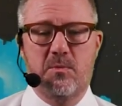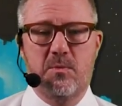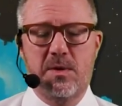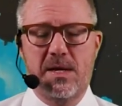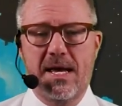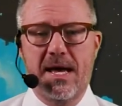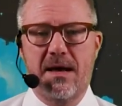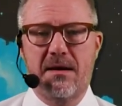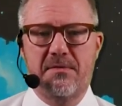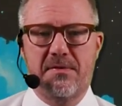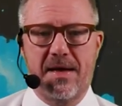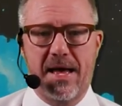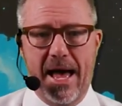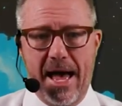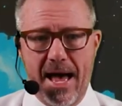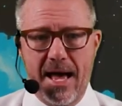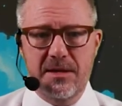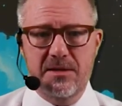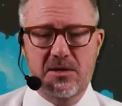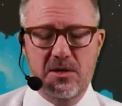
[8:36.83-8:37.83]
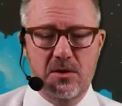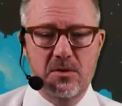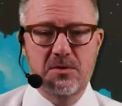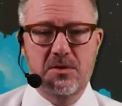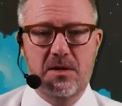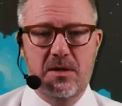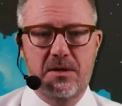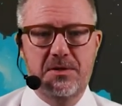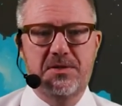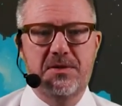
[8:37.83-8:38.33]
We have at
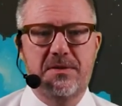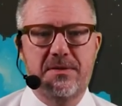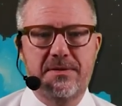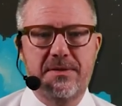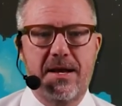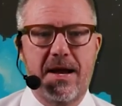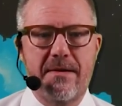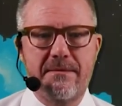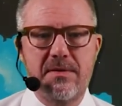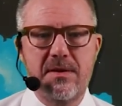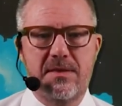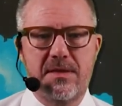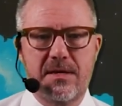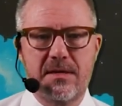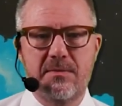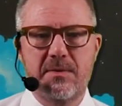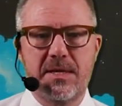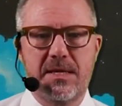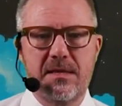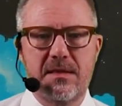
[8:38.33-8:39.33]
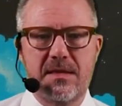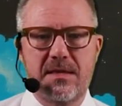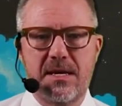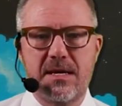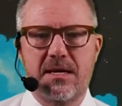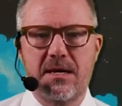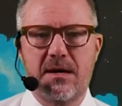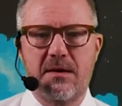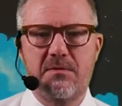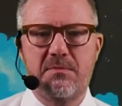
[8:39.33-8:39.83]
CodeLaunch on everything we can
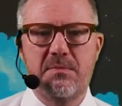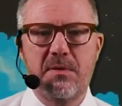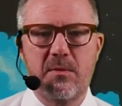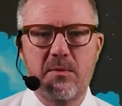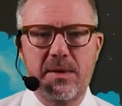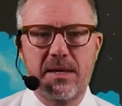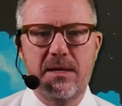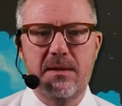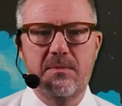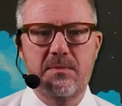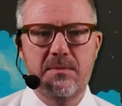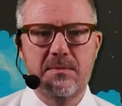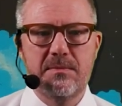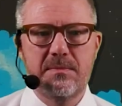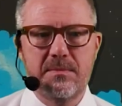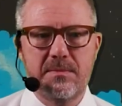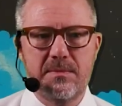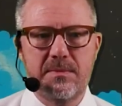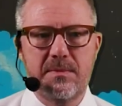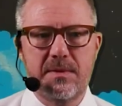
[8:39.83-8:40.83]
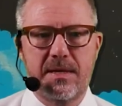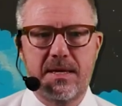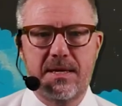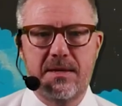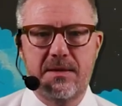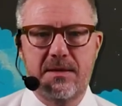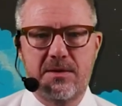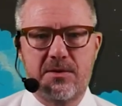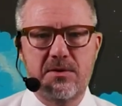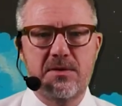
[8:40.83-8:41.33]
think of, but we
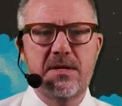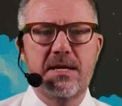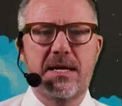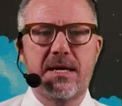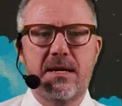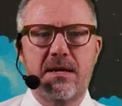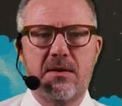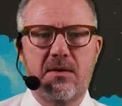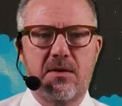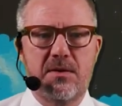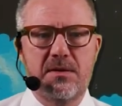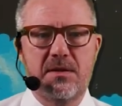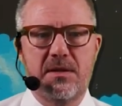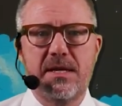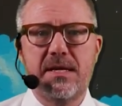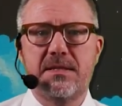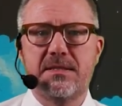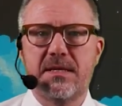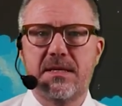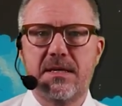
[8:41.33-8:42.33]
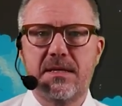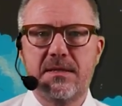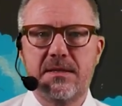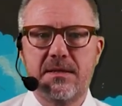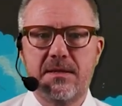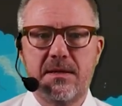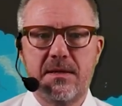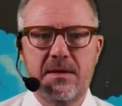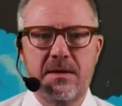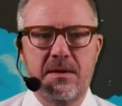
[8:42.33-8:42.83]
couldn't get it on LinkedIn
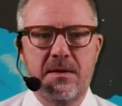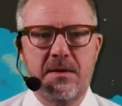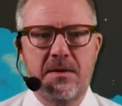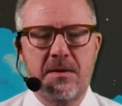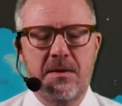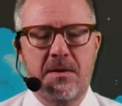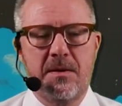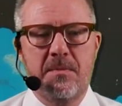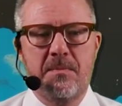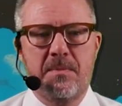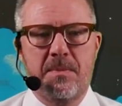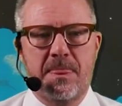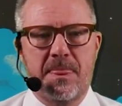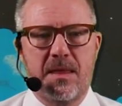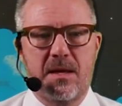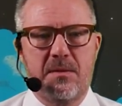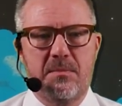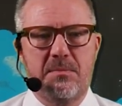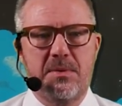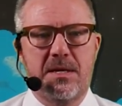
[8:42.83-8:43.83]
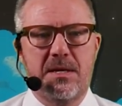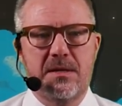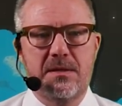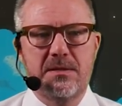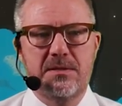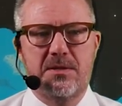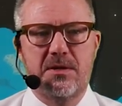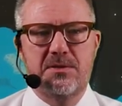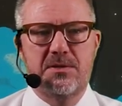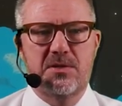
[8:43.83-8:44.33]

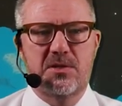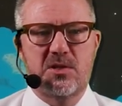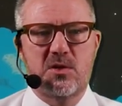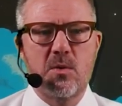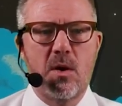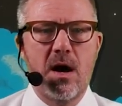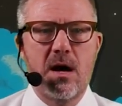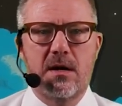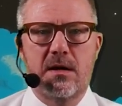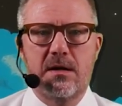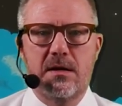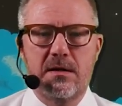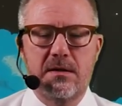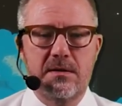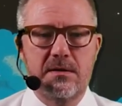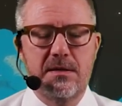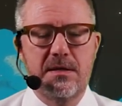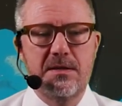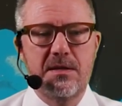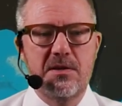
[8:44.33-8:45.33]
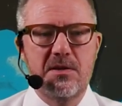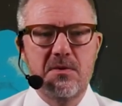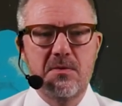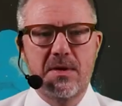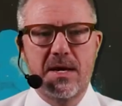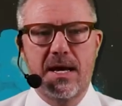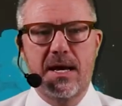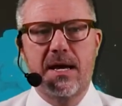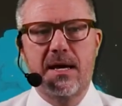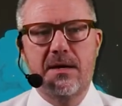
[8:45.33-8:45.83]
because there's a squatter in
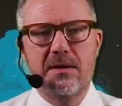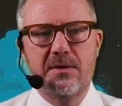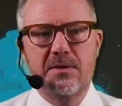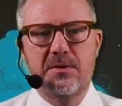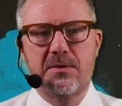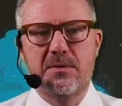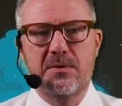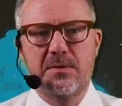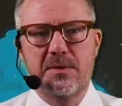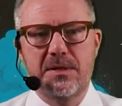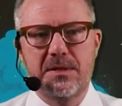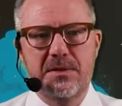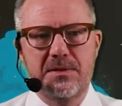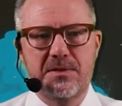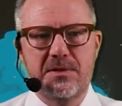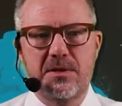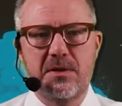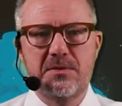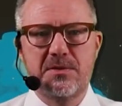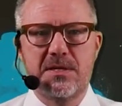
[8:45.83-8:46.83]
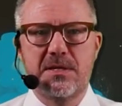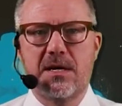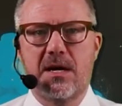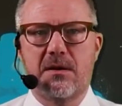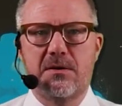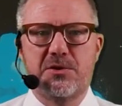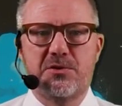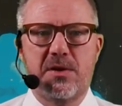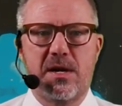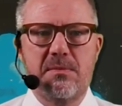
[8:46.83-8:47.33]
the UK who is using
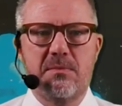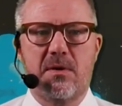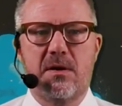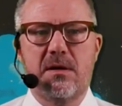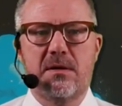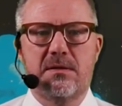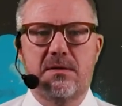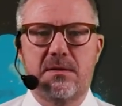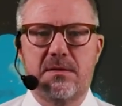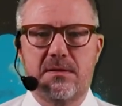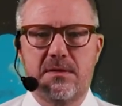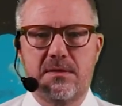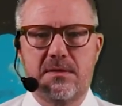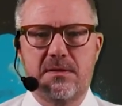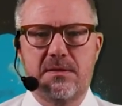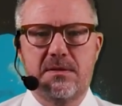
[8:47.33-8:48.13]
our trademarked